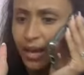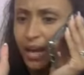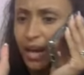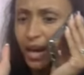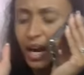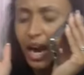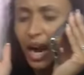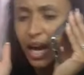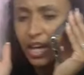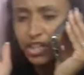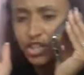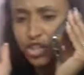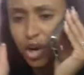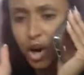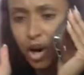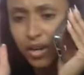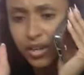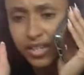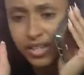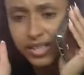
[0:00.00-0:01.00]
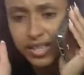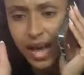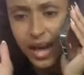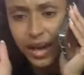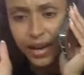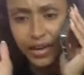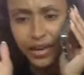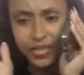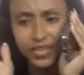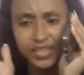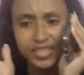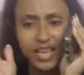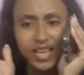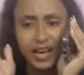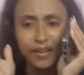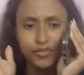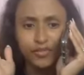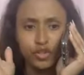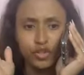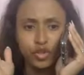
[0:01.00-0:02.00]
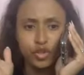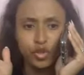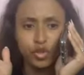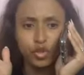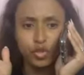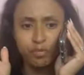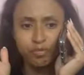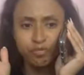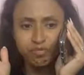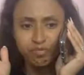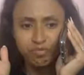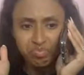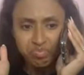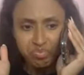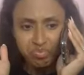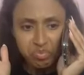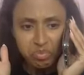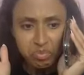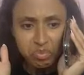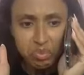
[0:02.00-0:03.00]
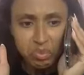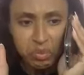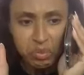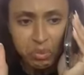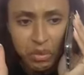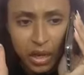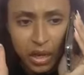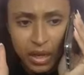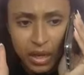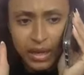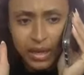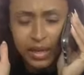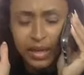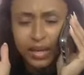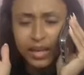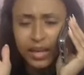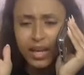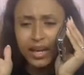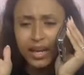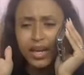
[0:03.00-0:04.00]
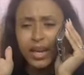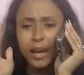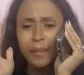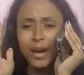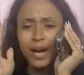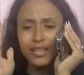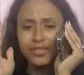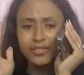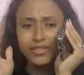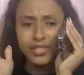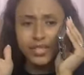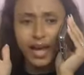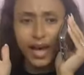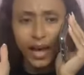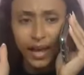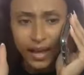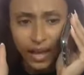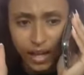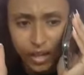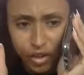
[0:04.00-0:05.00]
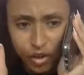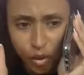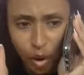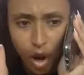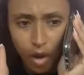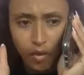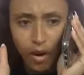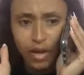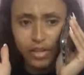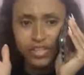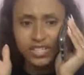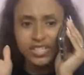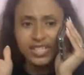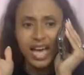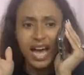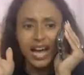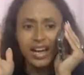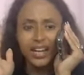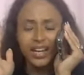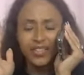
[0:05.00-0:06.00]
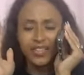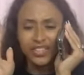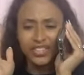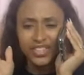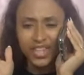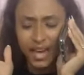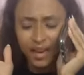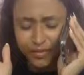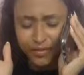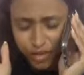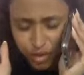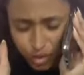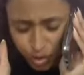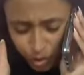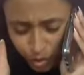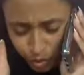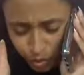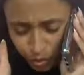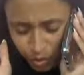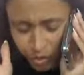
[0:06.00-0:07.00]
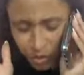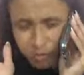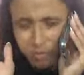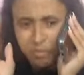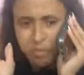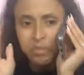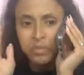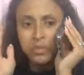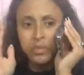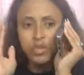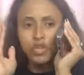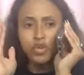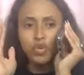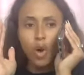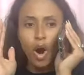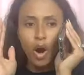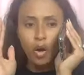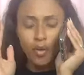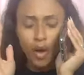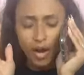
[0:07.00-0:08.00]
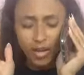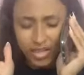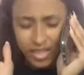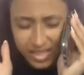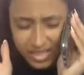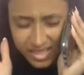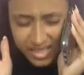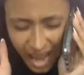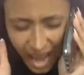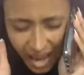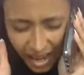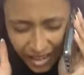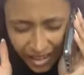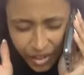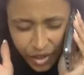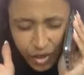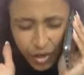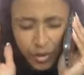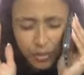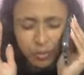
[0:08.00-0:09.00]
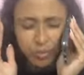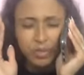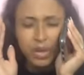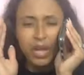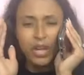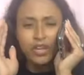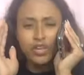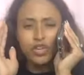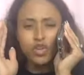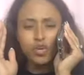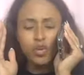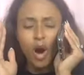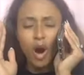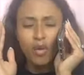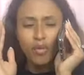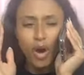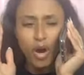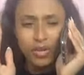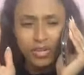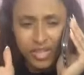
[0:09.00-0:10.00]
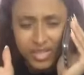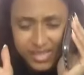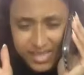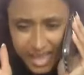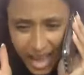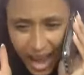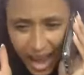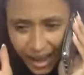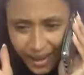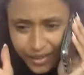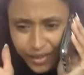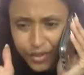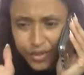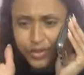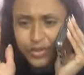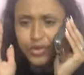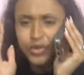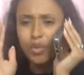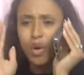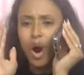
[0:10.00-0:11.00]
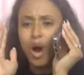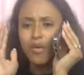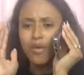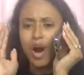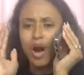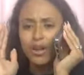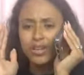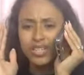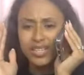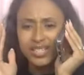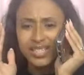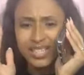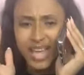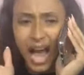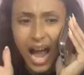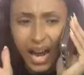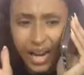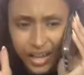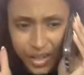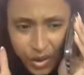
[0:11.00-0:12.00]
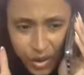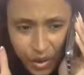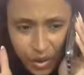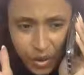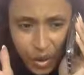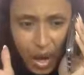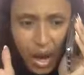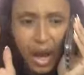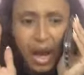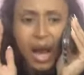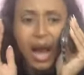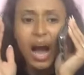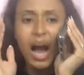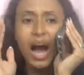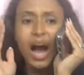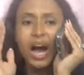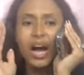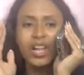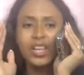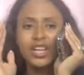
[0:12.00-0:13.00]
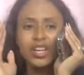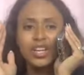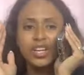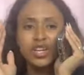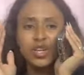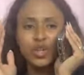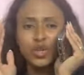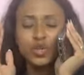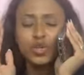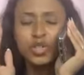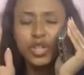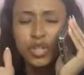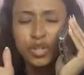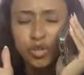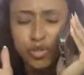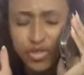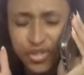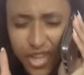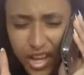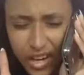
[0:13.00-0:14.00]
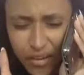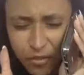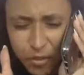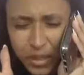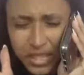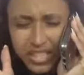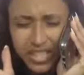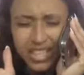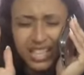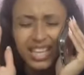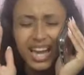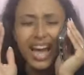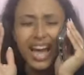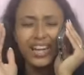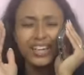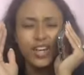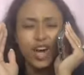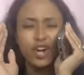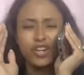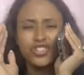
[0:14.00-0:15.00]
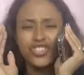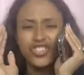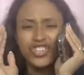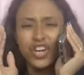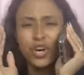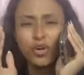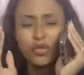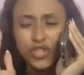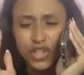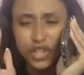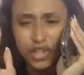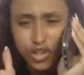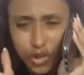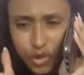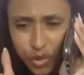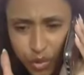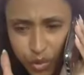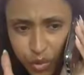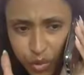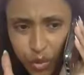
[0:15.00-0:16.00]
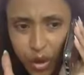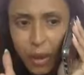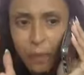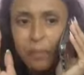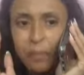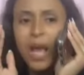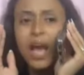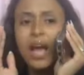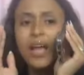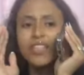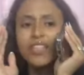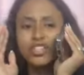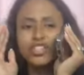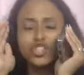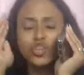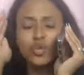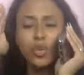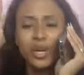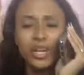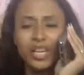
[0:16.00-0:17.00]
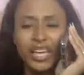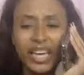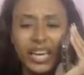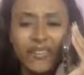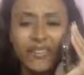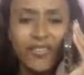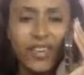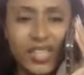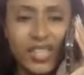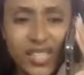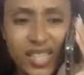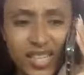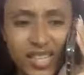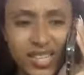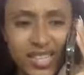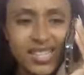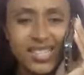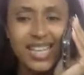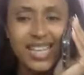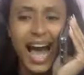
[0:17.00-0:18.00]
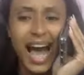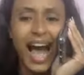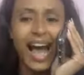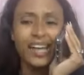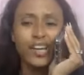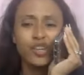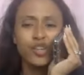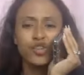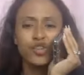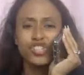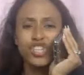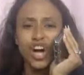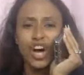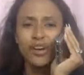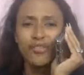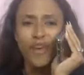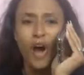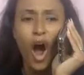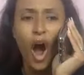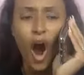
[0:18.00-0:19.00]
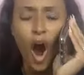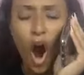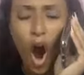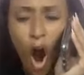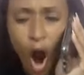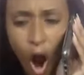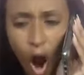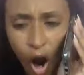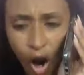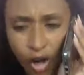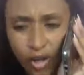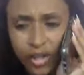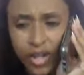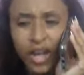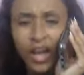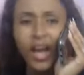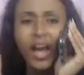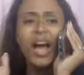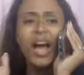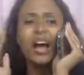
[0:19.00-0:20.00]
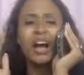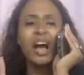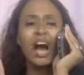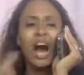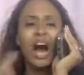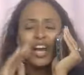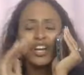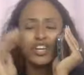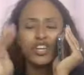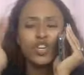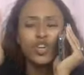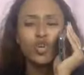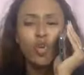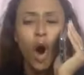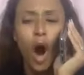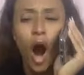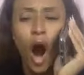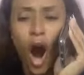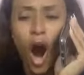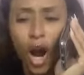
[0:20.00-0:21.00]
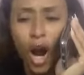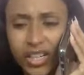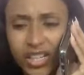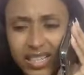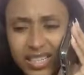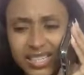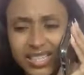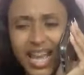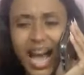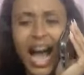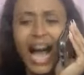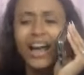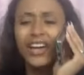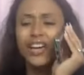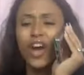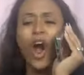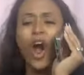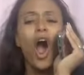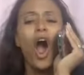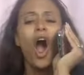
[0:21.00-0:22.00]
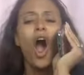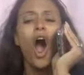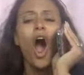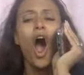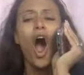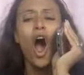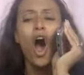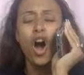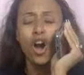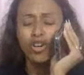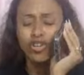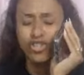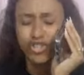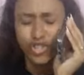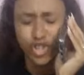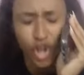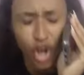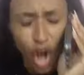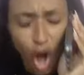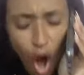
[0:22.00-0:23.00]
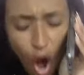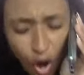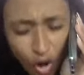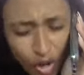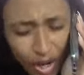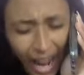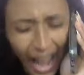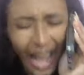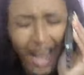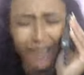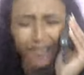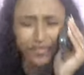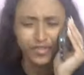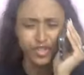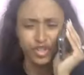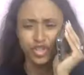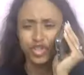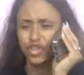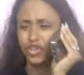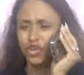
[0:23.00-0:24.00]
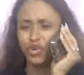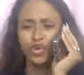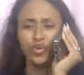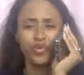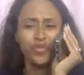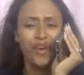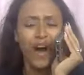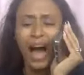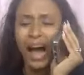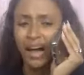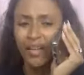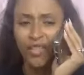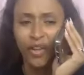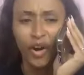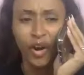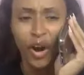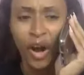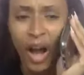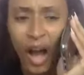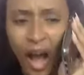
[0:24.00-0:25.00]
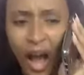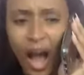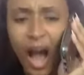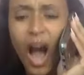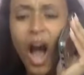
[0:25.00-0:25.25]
God, you're our desire this afternoon. You are our desire this afternoon. You are our desire. You are our desire. You are our desire. Hallelujah. You said if we delight ourselves in you, that you would give us the desires of our heart. God, you are our desire. Our hearts long after you, Father.